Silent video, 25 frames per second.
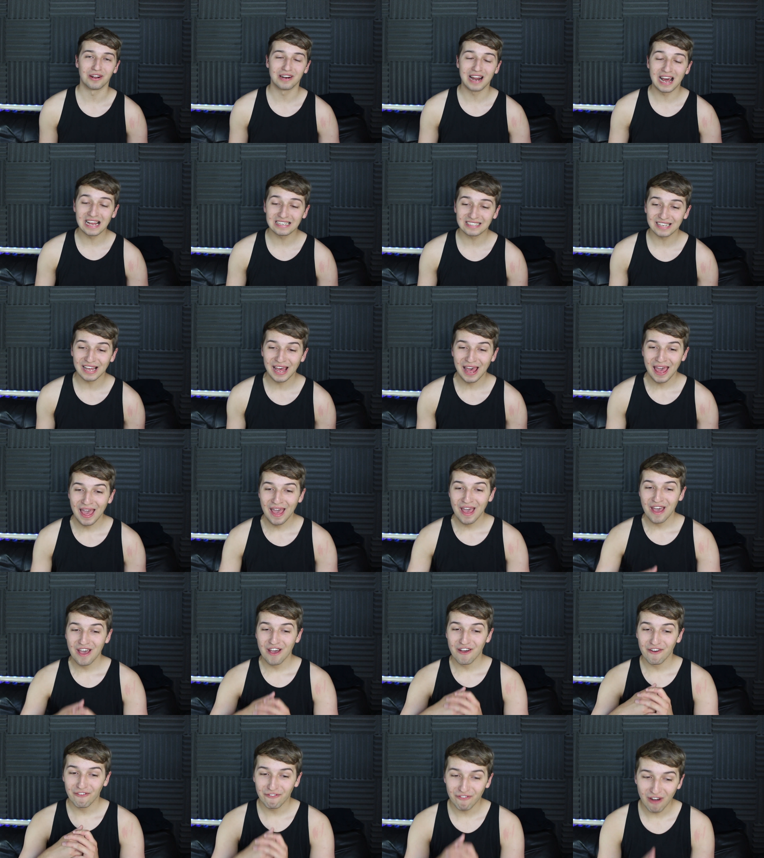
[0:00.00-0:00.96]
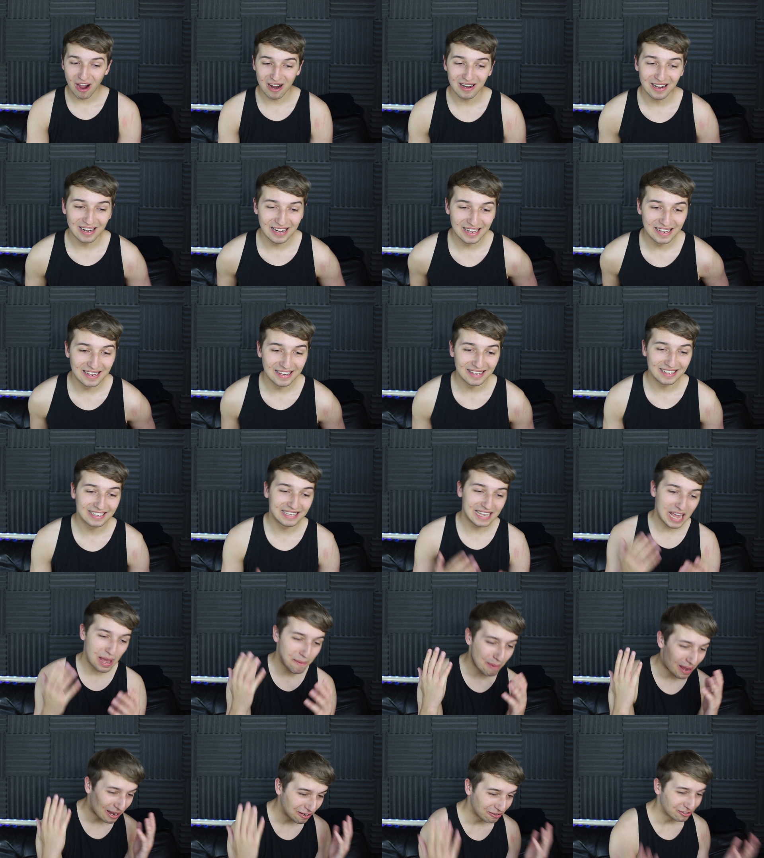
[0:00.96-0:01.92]
Let's finally
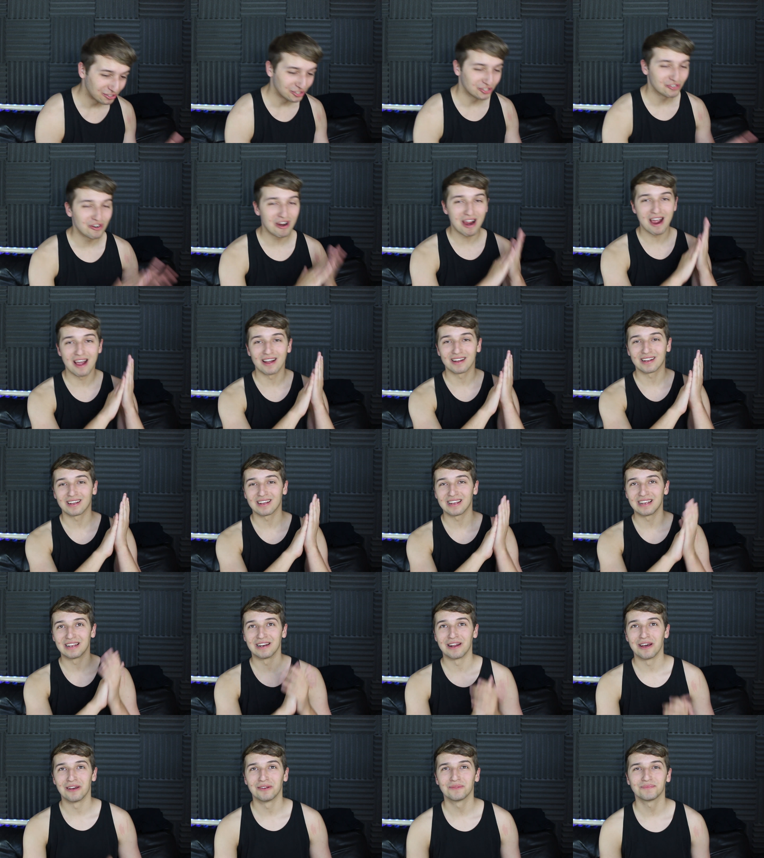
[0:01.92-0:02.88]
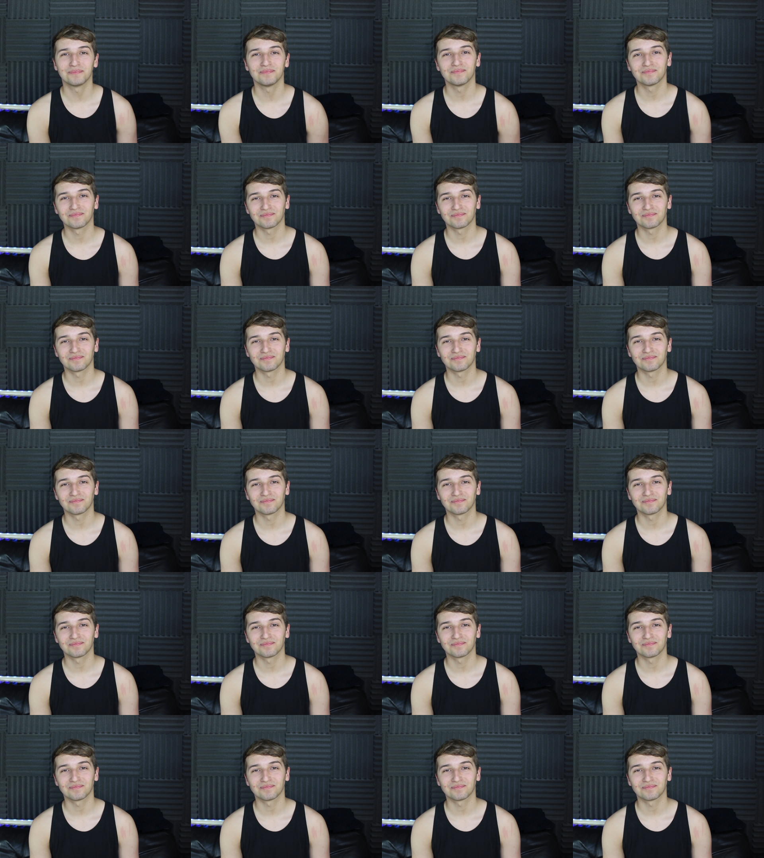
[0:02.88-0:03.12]
get back on track, you know?